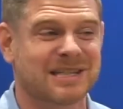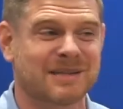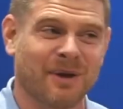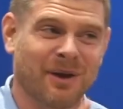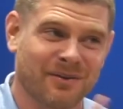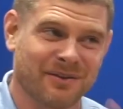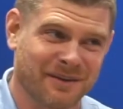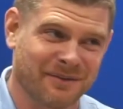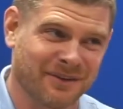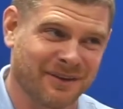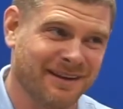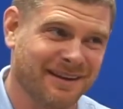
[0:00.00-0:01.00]
spelled
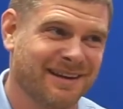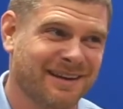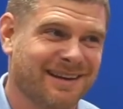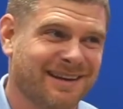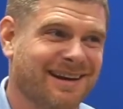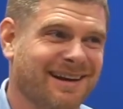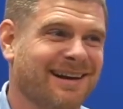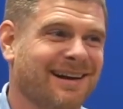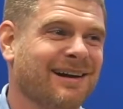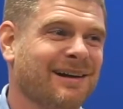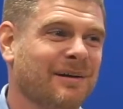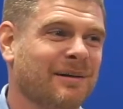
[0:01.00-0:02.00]
differently.
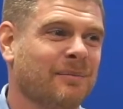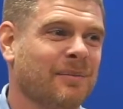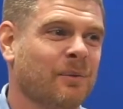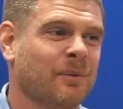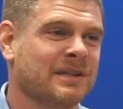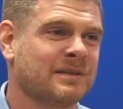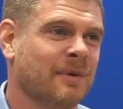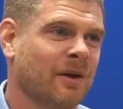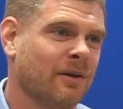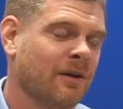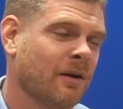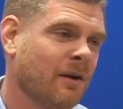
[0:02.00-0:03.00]
But we
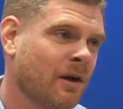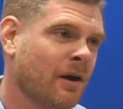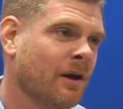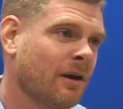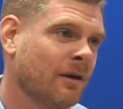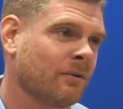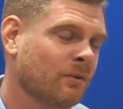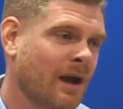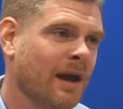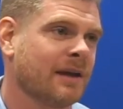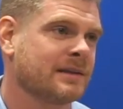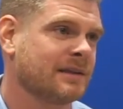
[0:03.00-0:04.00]
spelled our
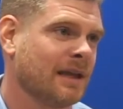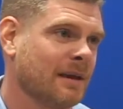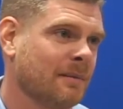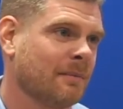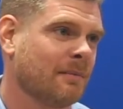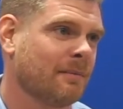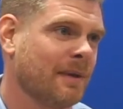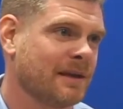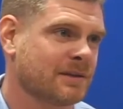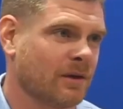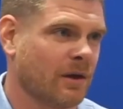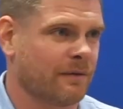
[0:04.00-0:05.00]
Raya's name
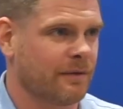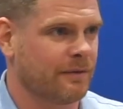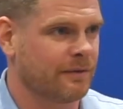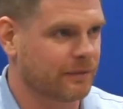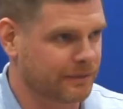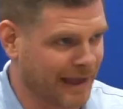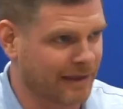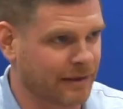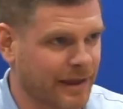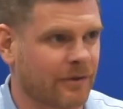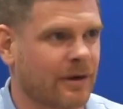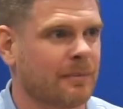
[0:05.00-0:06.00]
based off of that lettering,